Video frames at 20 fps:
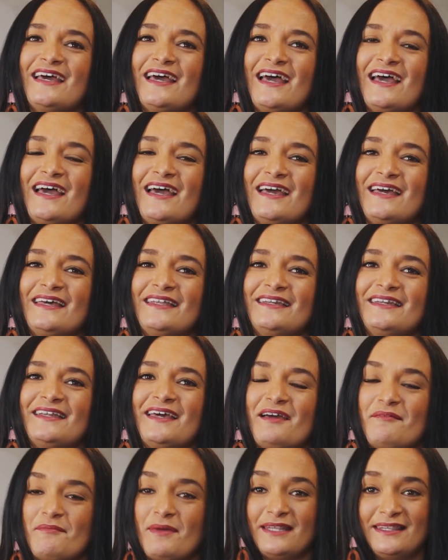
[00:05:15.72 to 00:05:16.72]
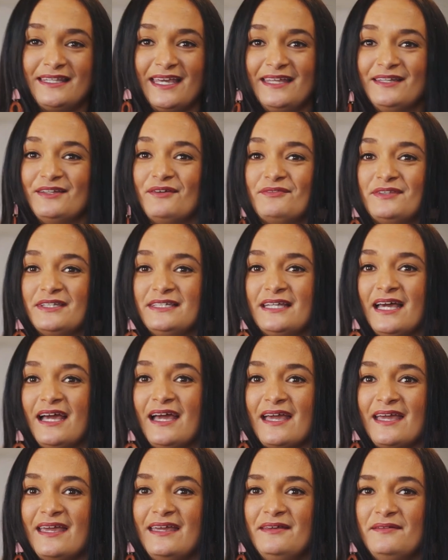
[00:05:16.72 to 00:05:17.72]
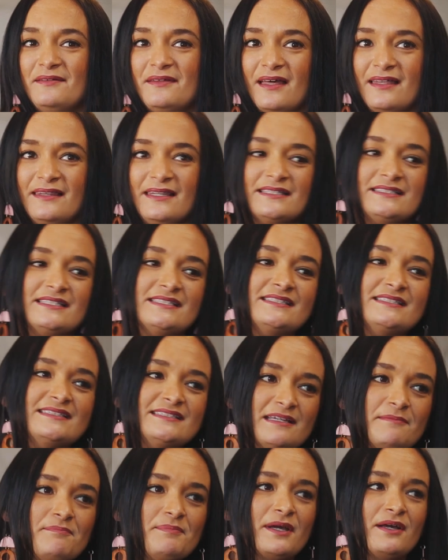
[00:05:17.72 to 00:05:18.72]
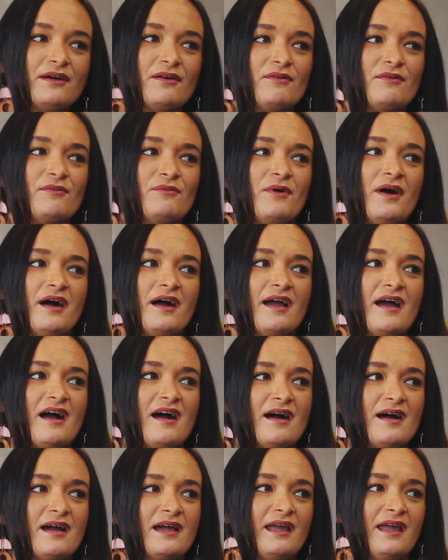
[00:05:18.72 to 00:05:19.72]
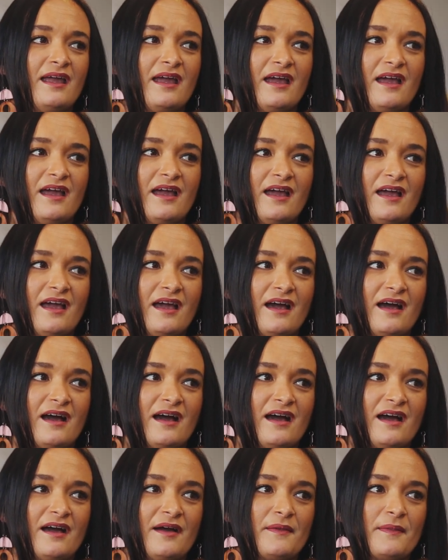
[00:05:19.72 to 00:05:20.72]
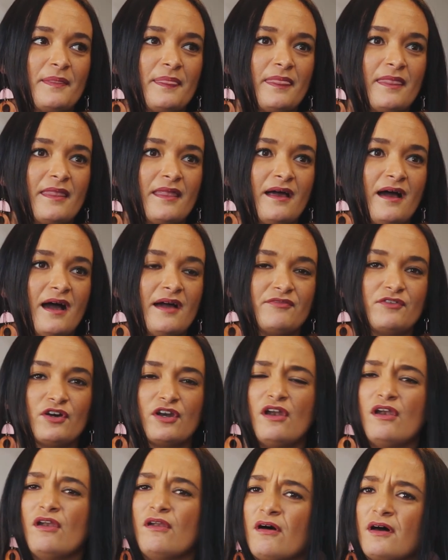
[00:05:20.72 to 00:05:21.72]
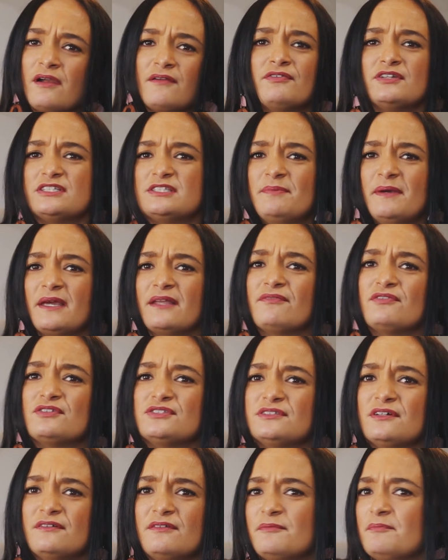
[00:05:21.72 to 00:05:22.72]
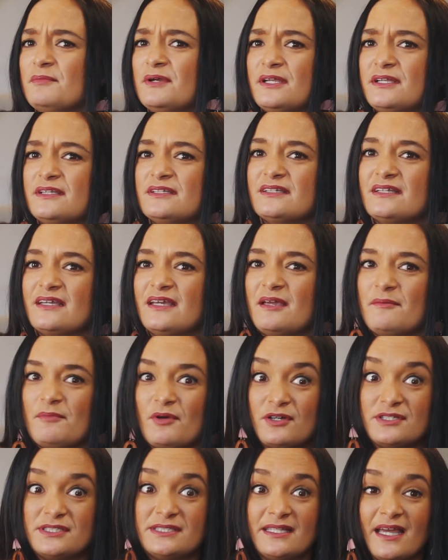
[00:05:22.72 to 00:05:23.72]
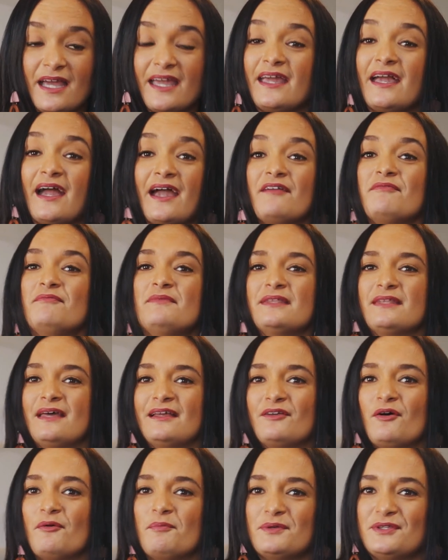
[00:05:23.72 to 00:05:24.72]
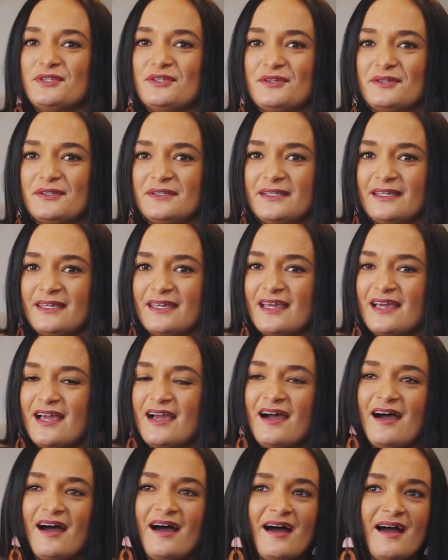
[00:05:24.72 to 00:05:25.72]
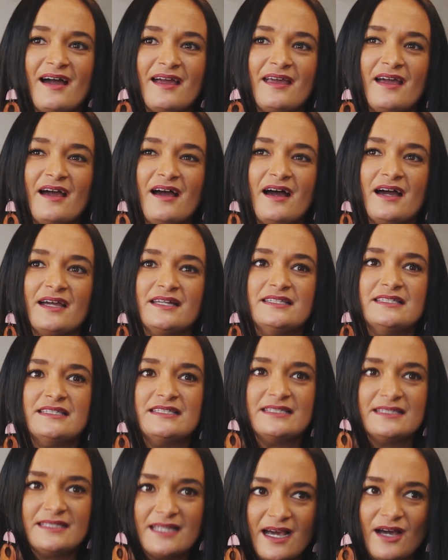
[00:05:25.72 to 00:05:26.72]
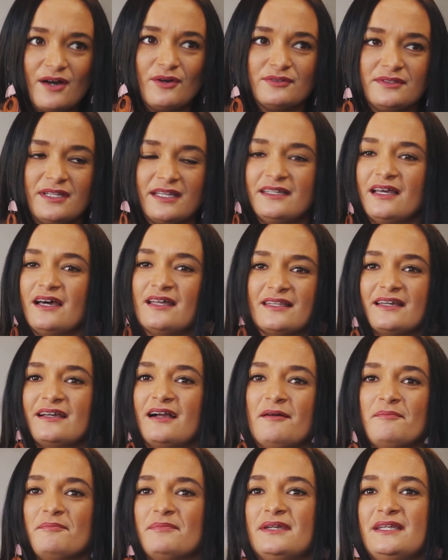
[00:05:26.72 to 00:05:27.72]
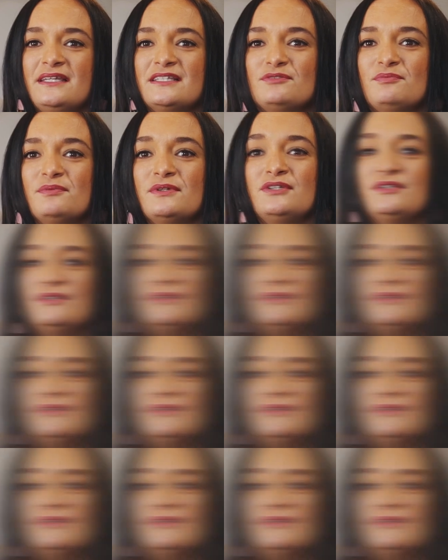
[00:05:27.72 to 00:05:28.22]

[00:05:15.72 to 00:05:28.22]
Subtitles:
And at the end of the day, and this is typical why I've got a lot of respect for SilverBridge, because they gave me that opportunity. I doubt that other companies would